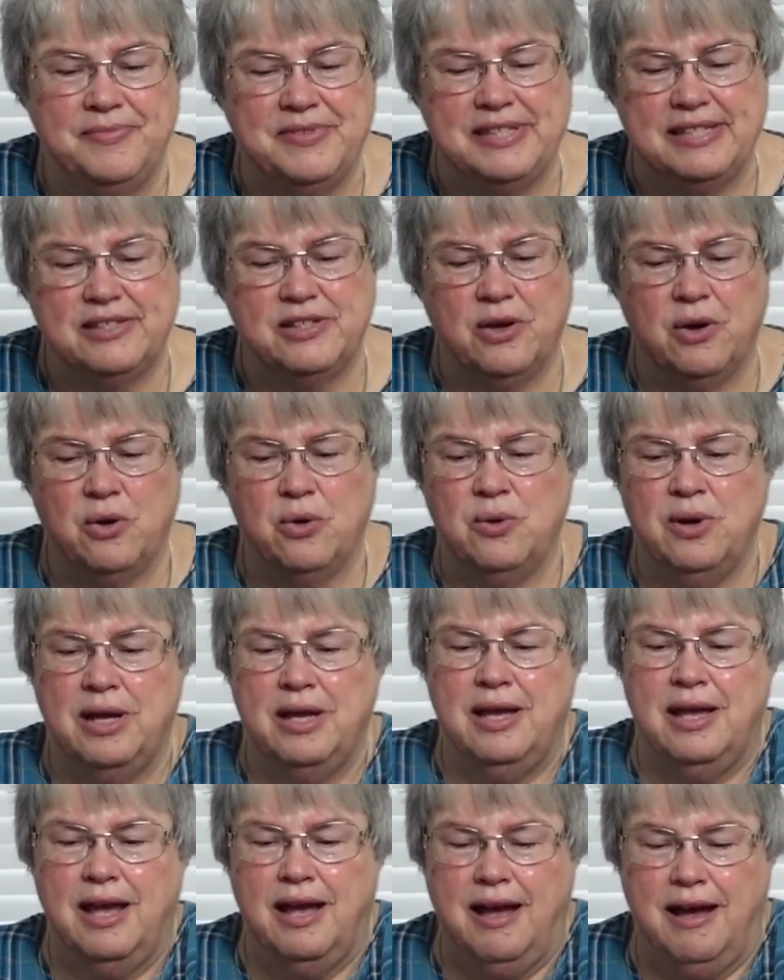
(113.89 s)
So,
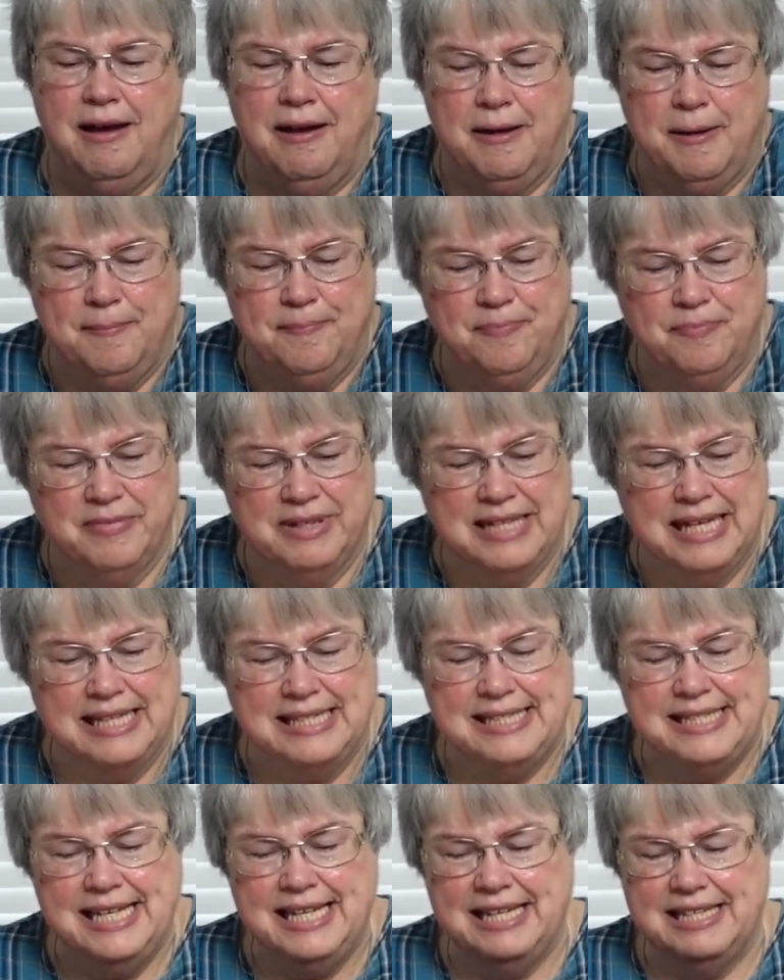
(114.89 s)
um, but
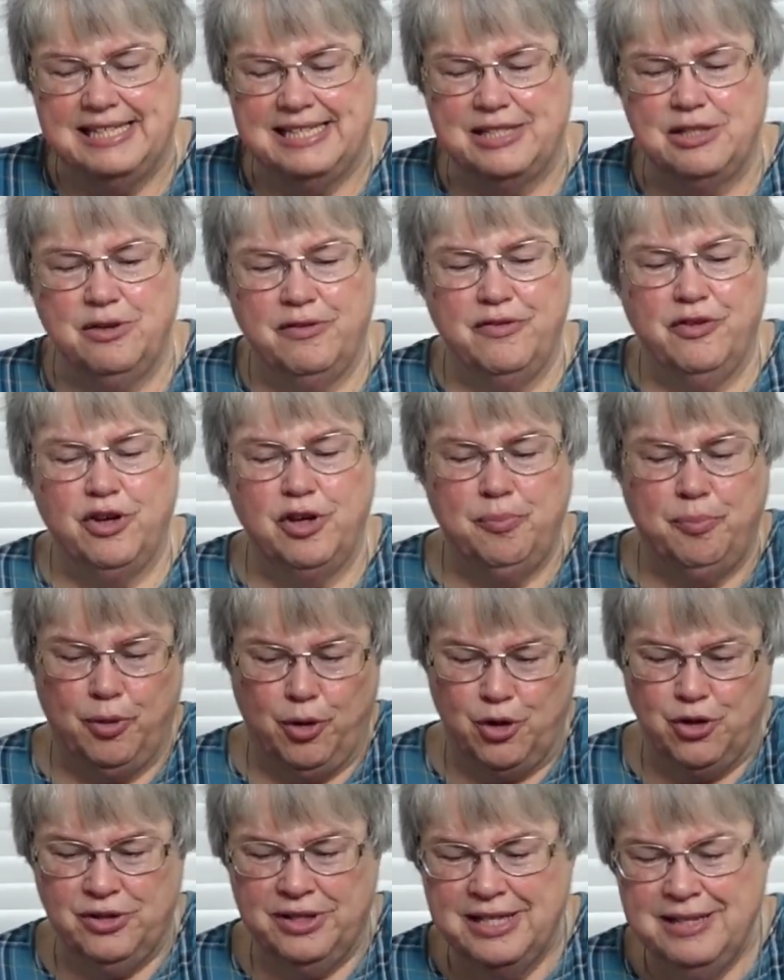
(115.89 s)
Esting is still a very
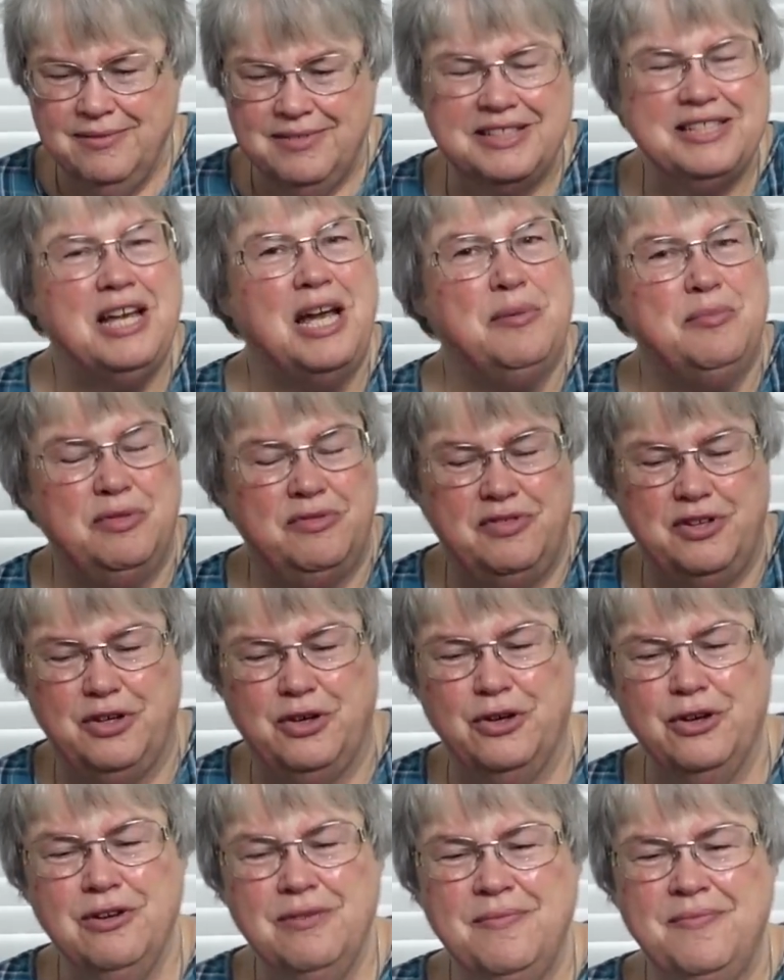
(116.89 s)
pertinent time of
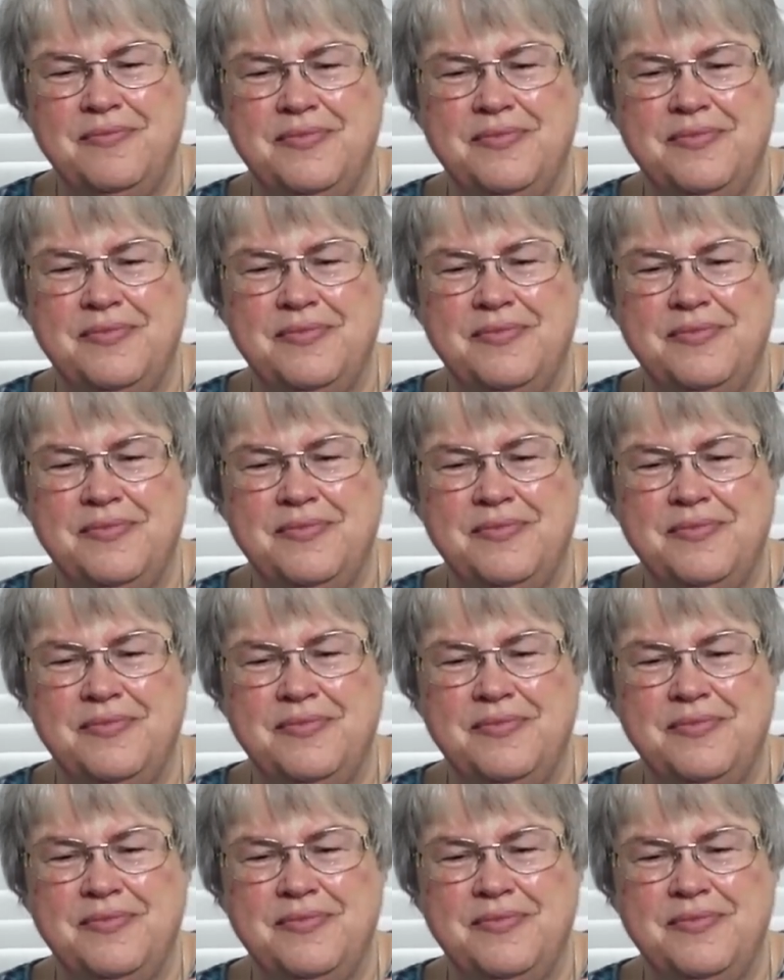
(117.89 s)
year.